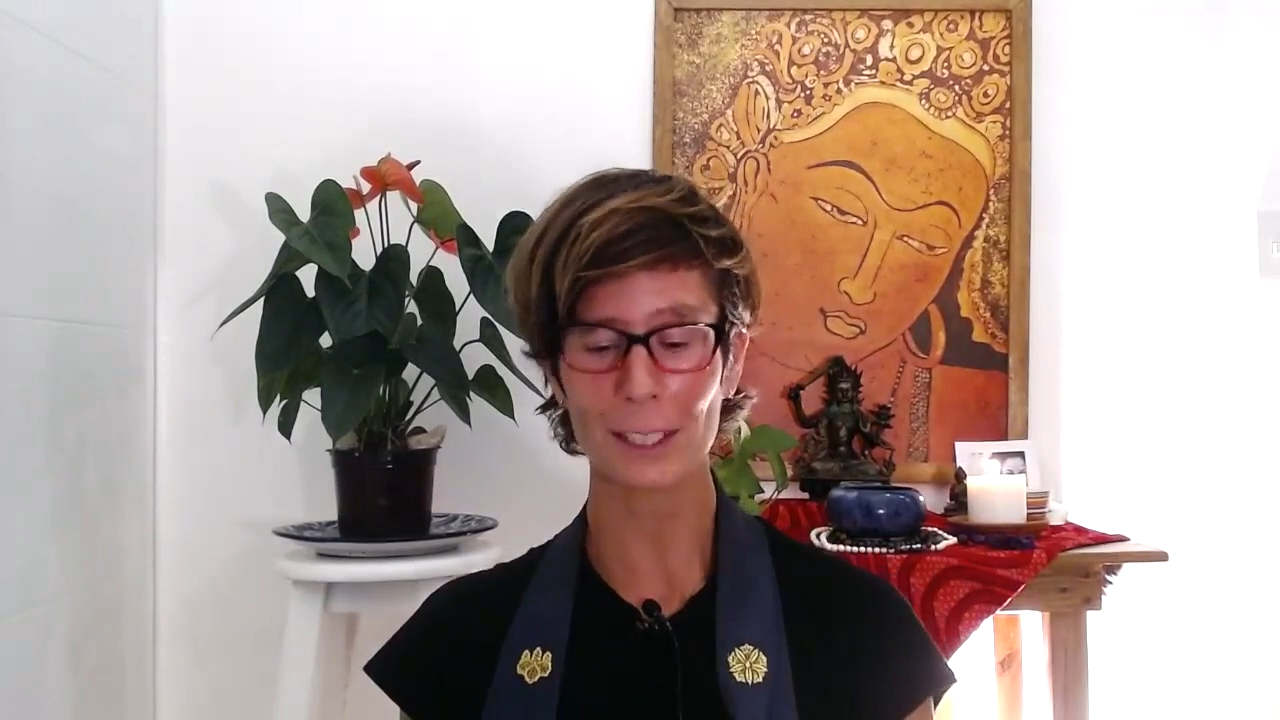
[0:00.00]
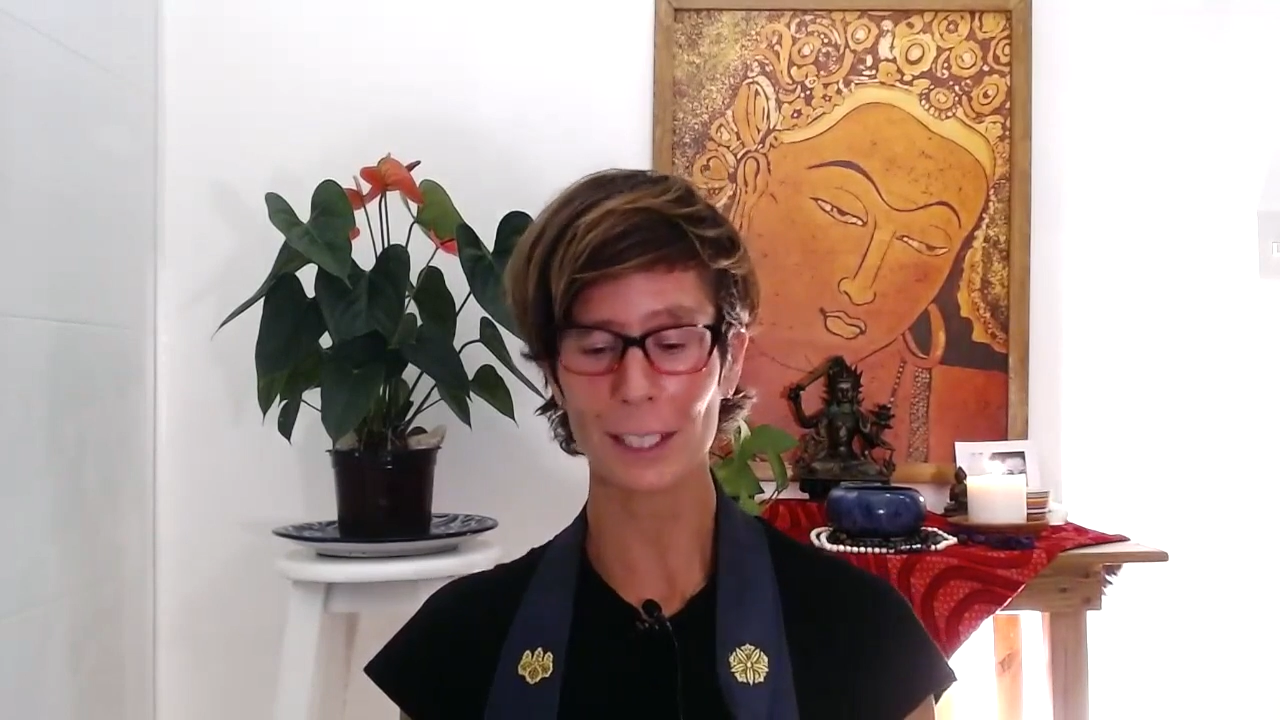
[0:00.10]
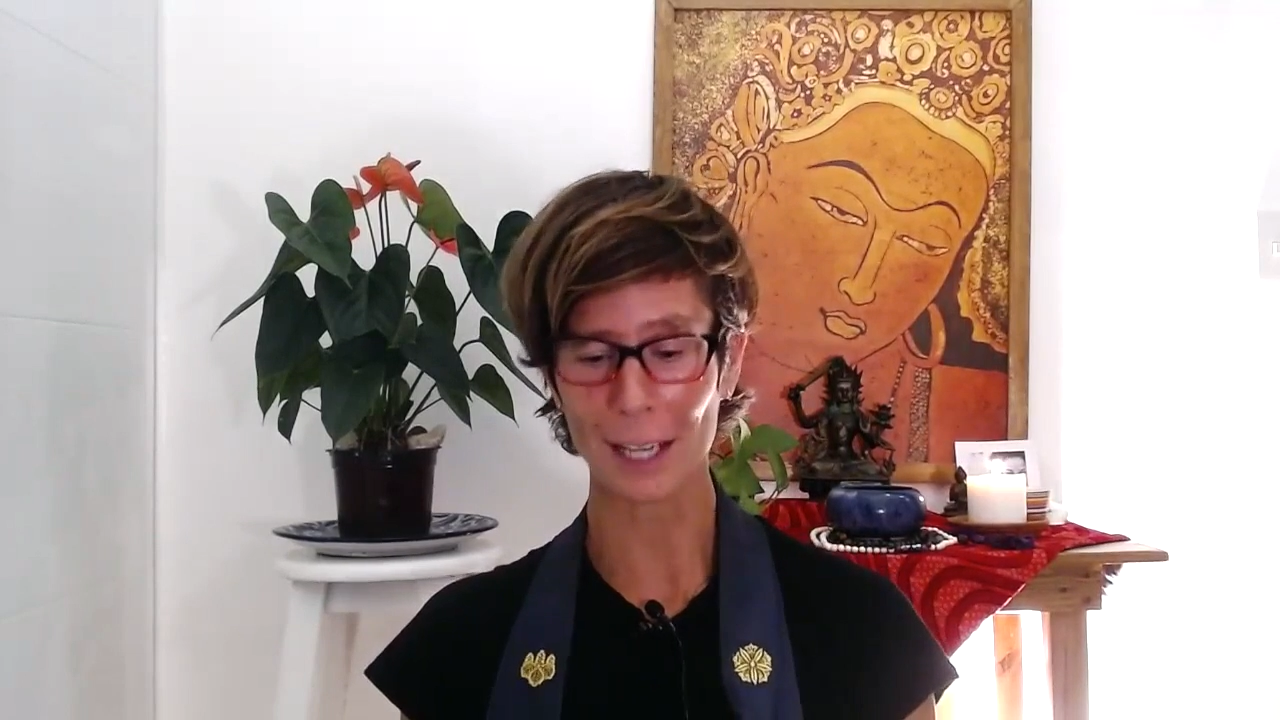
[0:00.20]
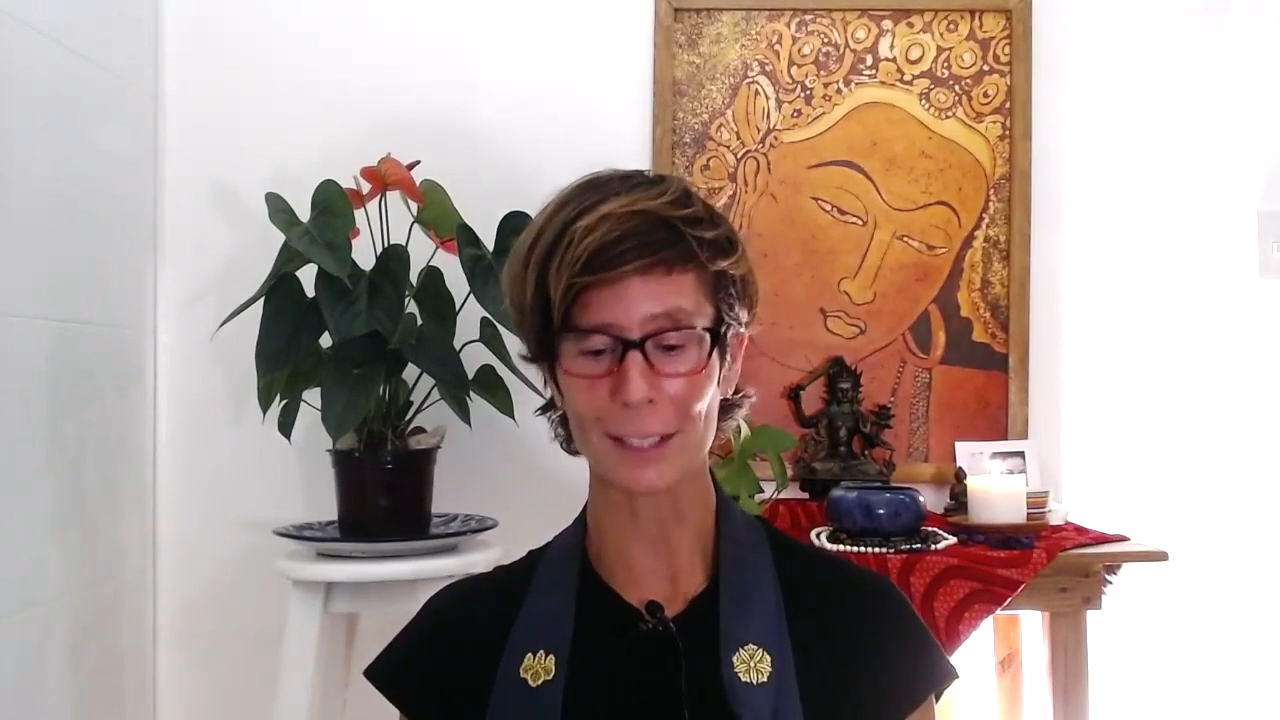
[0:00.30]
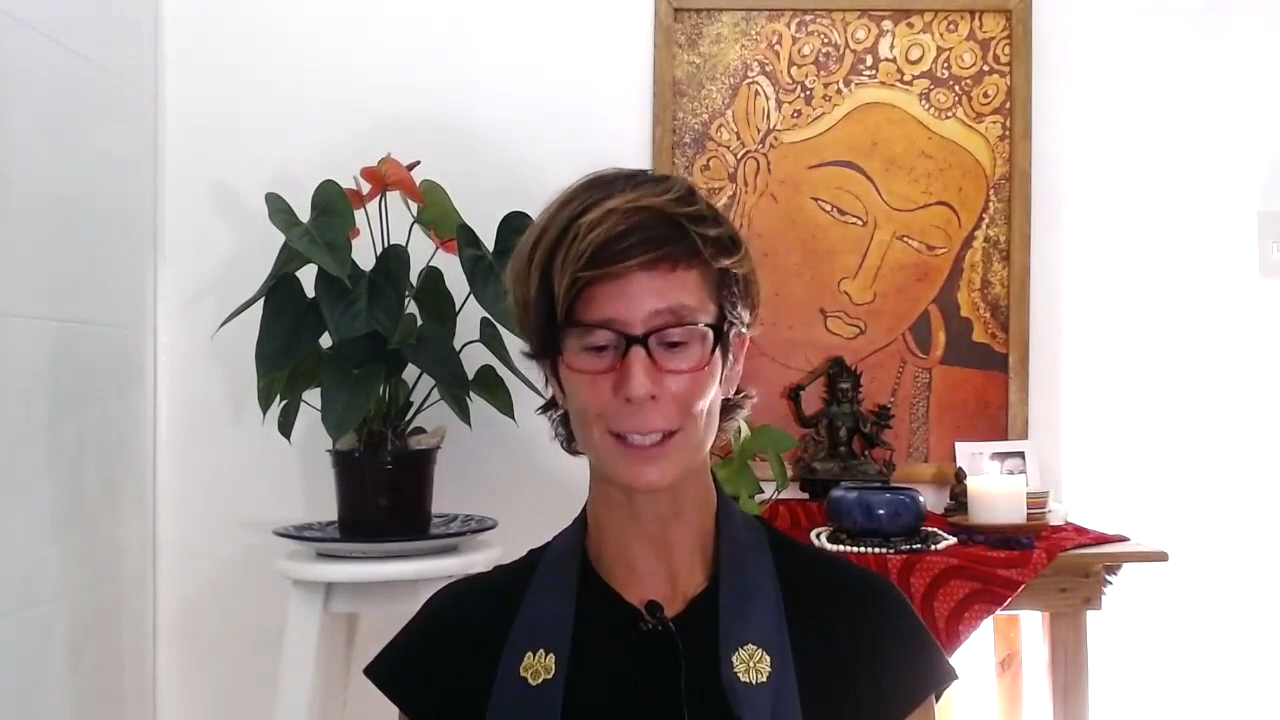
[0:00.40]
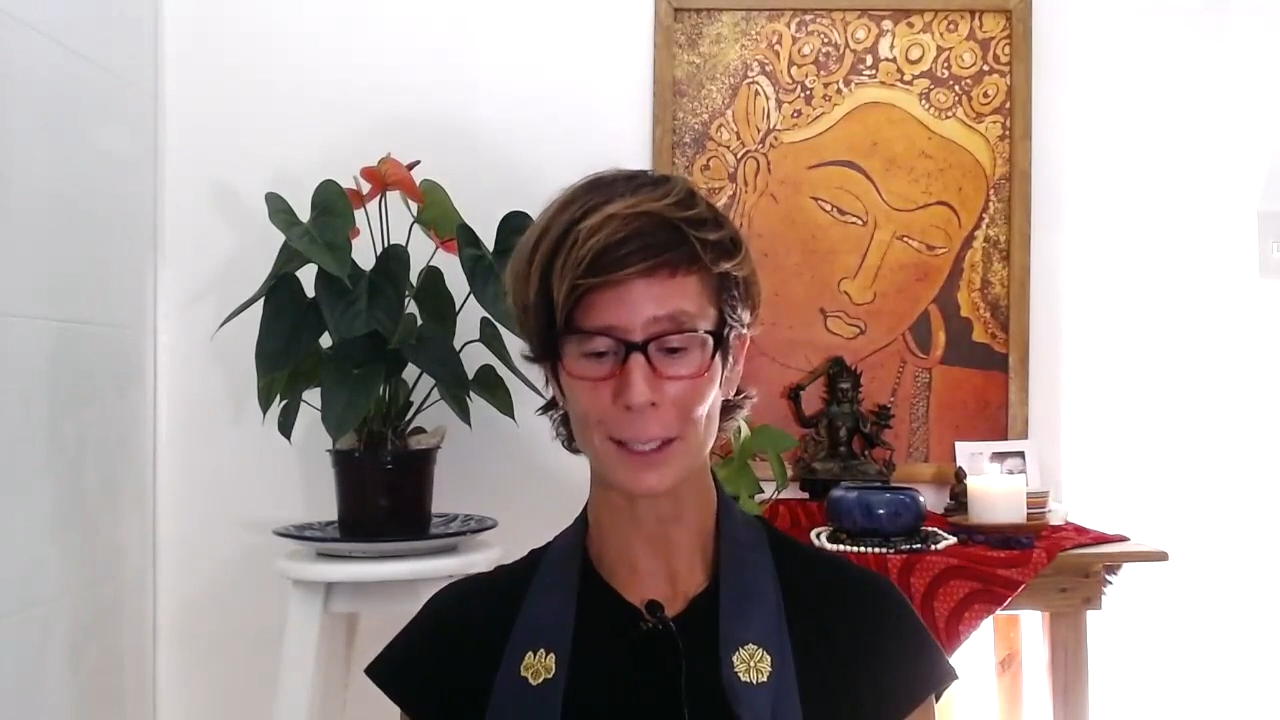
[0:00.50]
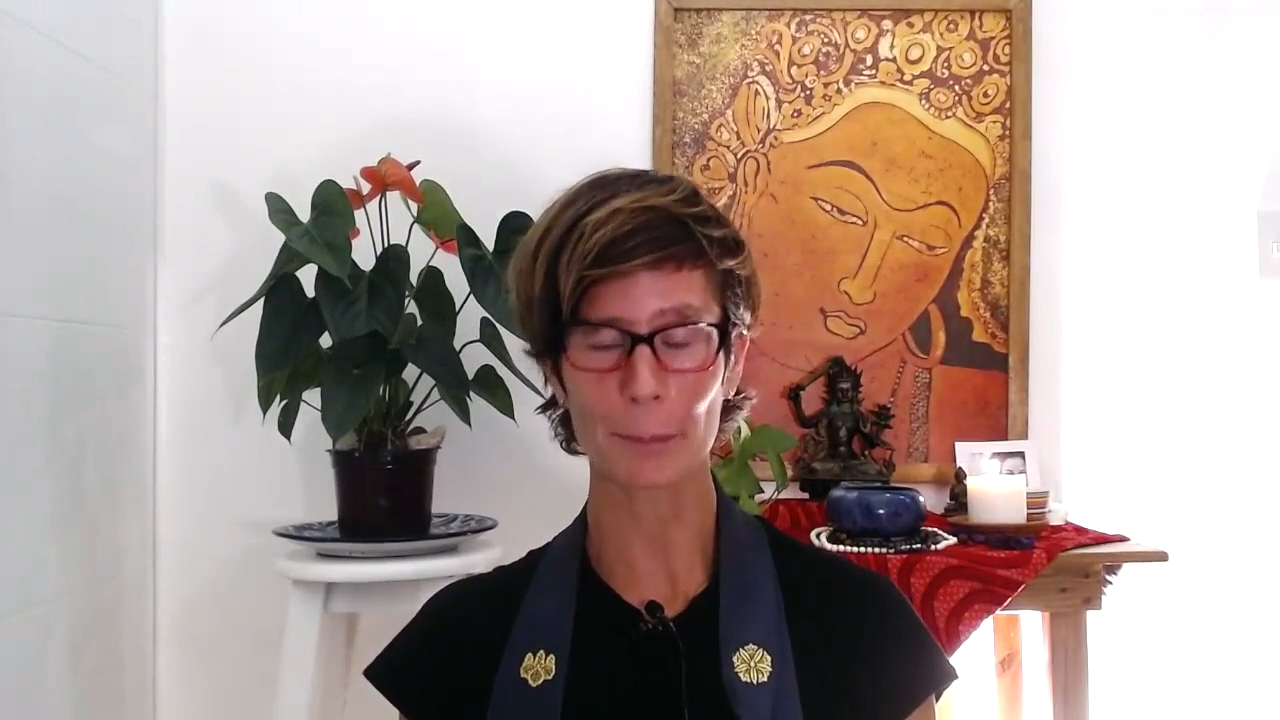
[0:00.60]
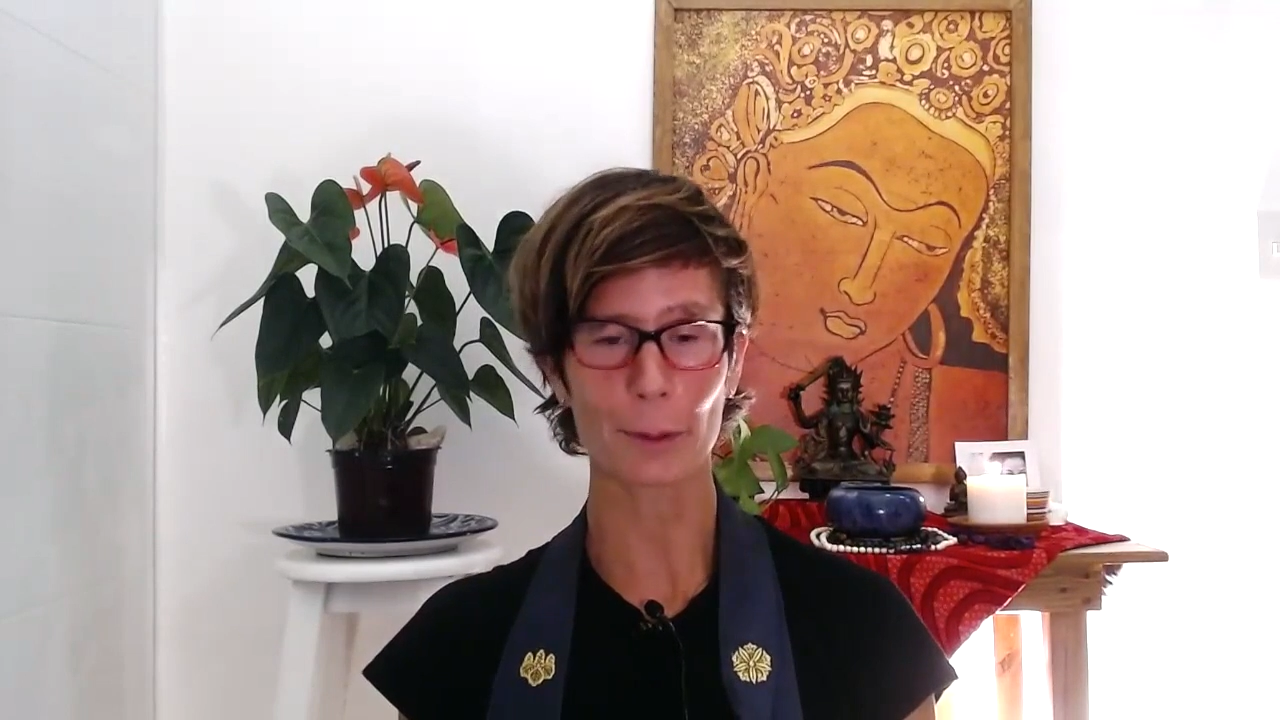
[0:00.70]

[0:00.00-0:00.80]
can get